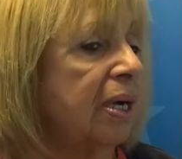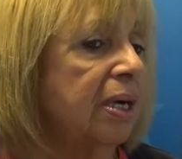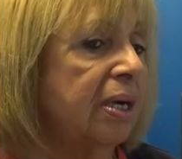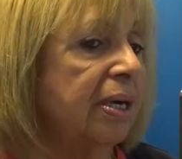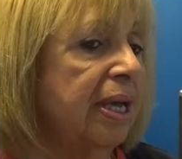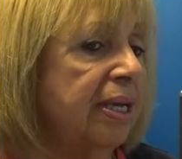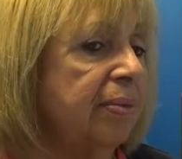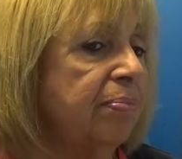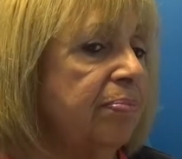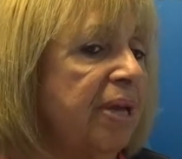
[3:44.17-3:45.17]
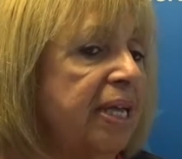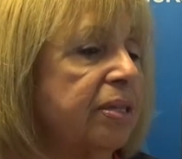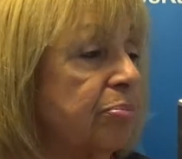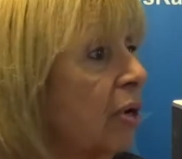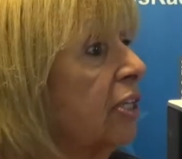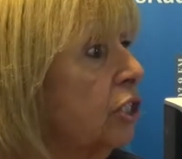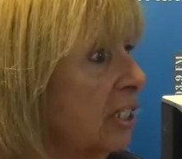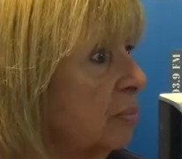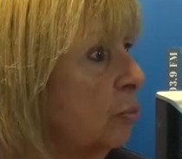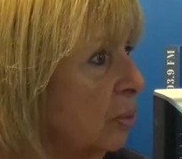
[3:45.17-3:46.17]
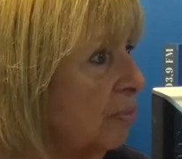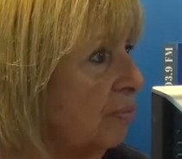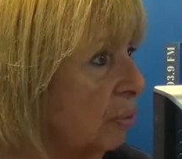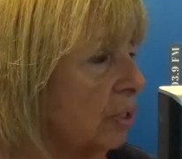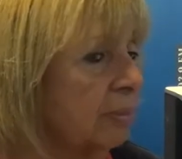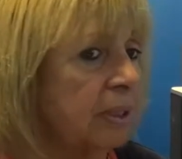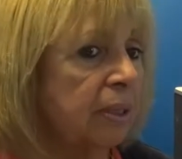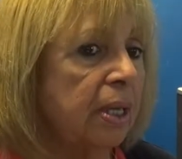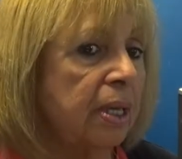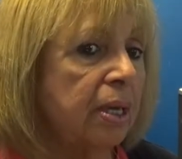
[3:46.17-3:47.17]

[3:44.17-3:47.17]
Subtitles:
And it made the project more affordable.